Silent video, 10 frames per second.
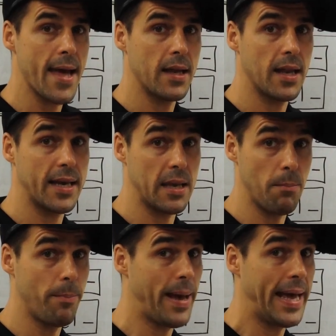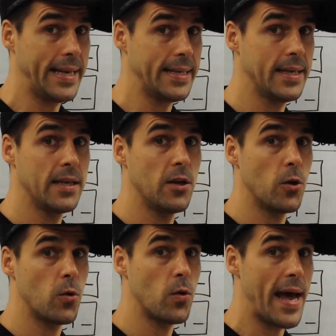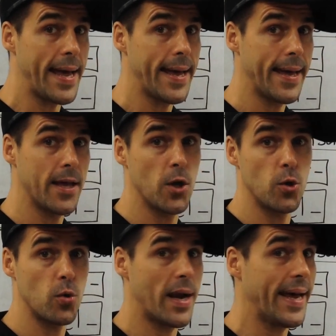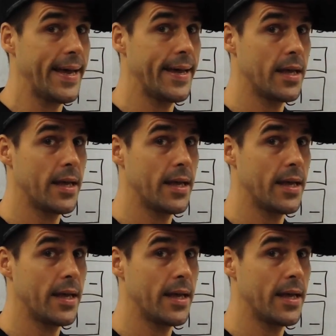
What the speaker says: like in pen, ret, ret,